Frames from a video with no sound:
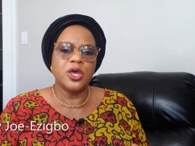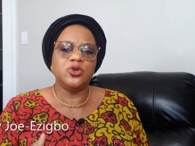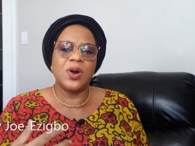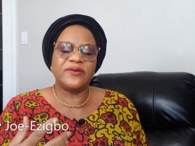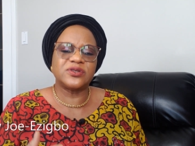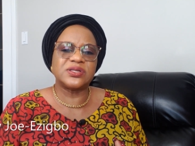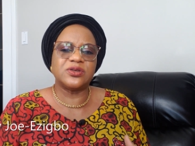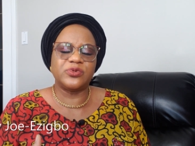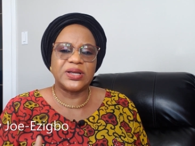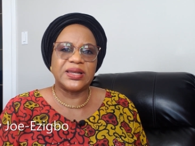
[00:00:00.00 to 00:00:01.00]
You have to
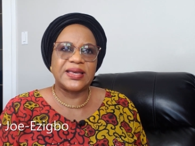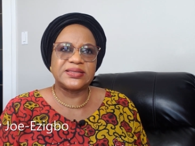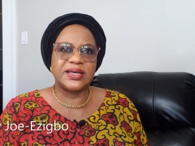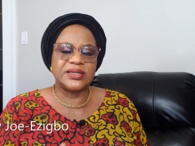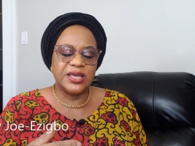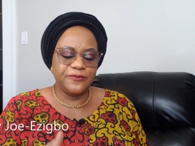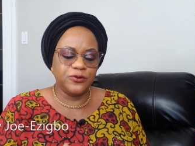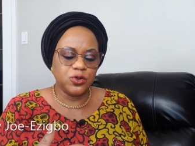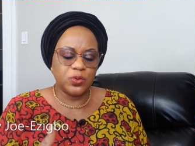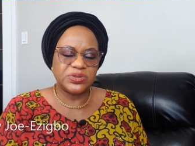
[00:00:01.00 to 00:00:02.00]
realize that if
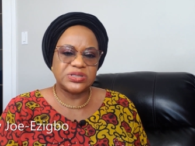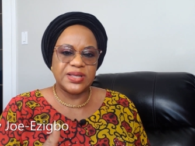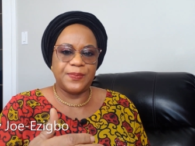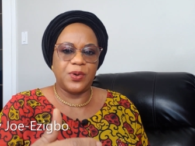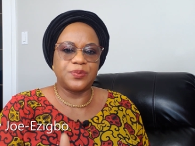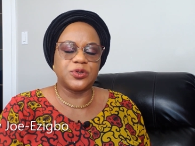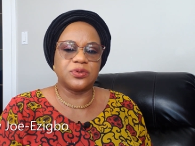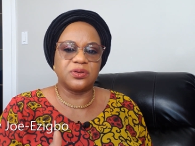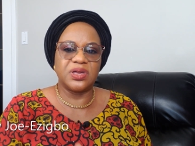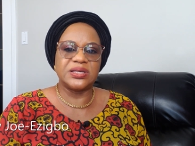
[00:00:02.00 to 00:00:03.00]
you don't step up to
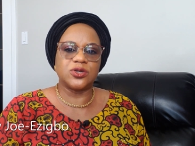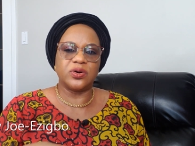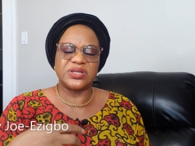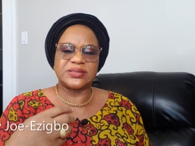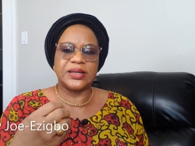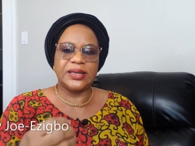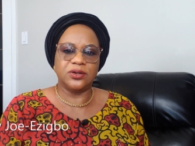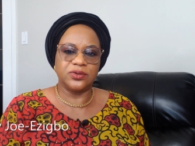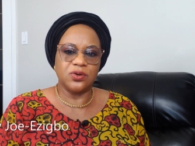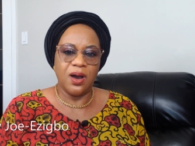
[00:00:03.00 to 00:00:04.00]
the things God is laying
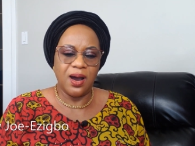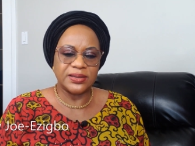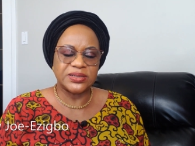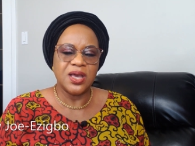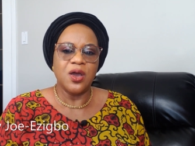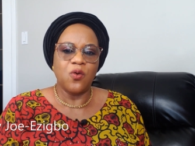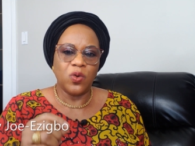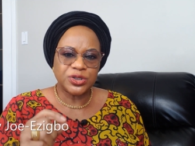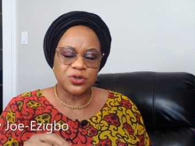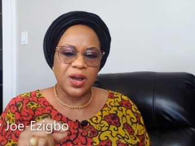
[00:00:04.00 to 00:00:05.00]
on your heart,
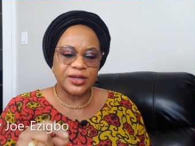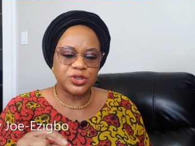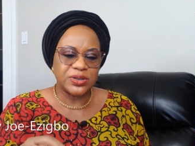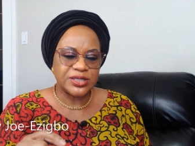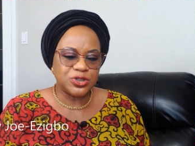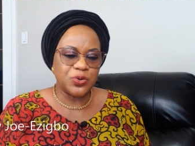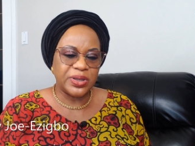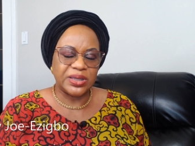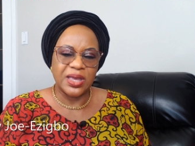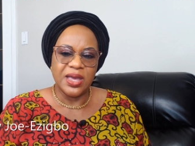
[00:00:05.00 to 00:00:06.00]
what you're actually
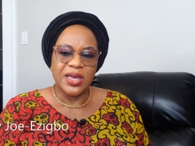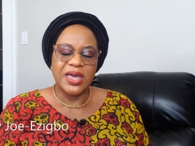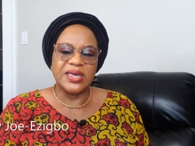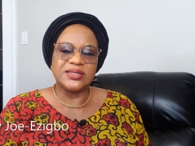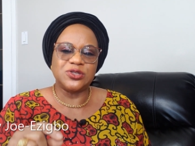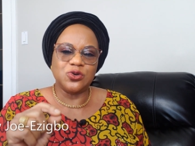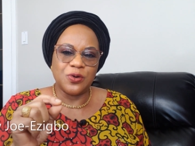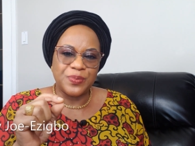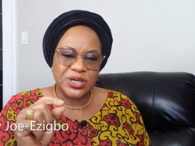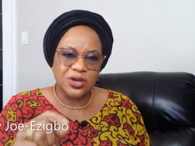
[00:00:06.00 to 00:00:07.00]
doing is you're
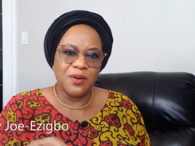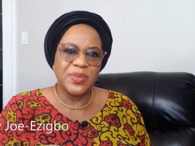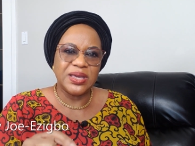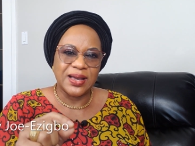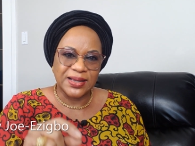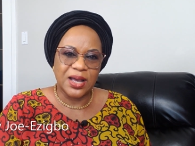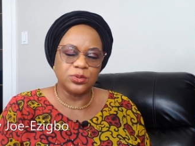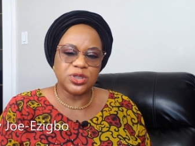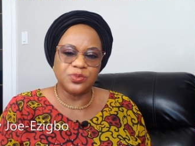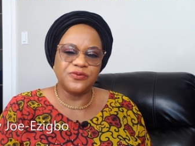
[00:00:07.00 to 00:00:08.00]
becoming
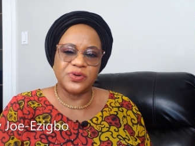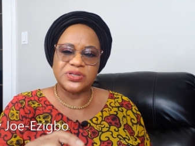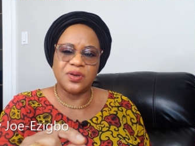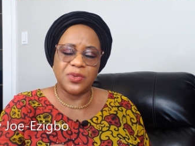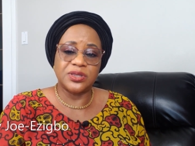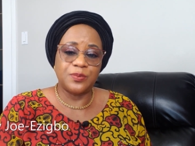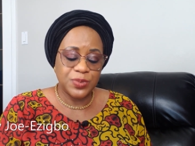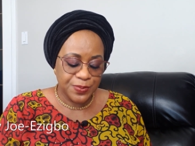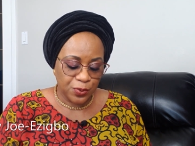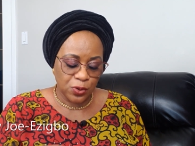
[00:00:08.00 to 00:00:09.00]
accountable for some other
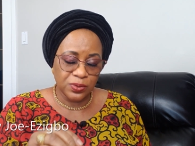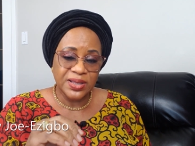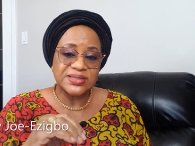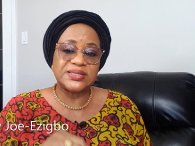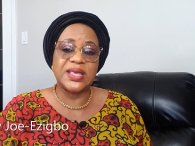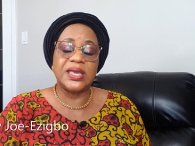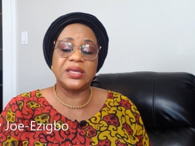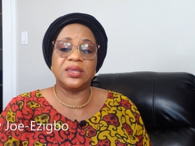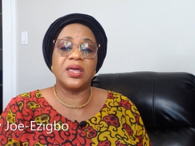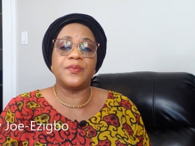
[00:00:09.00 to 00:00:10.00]
people staying
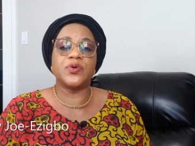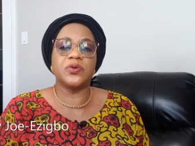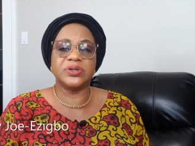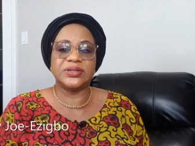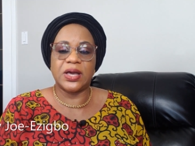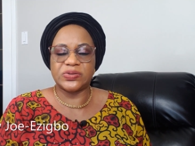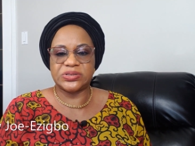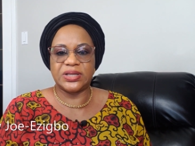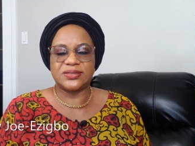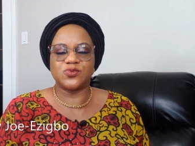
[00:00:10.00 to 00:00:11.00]
in their broken down
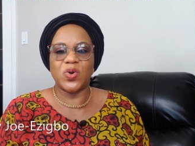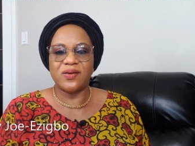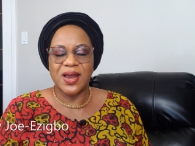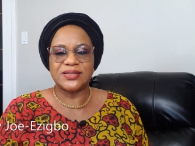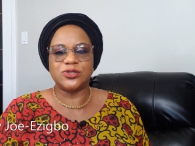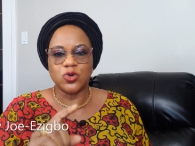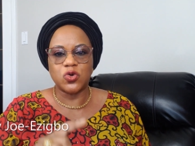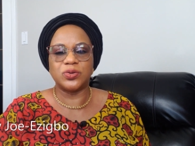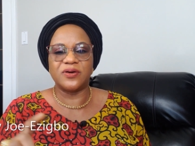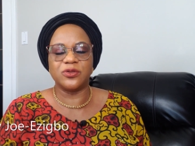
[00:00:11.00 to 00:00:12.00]
states, whereas you
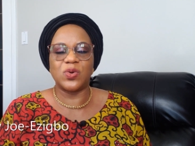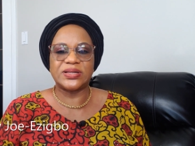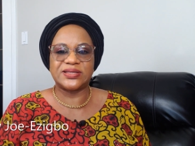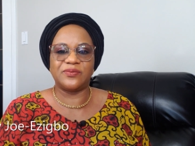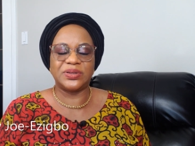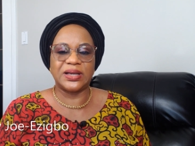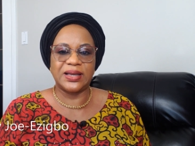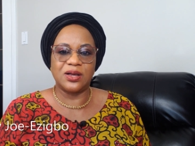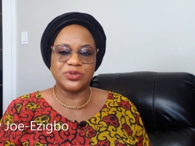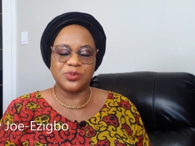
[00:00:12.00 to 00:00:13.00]
could otherwise have been
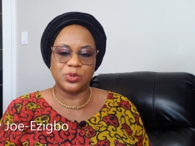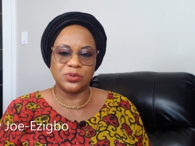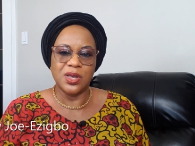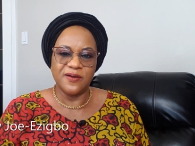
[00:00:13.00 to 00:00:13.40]
accountable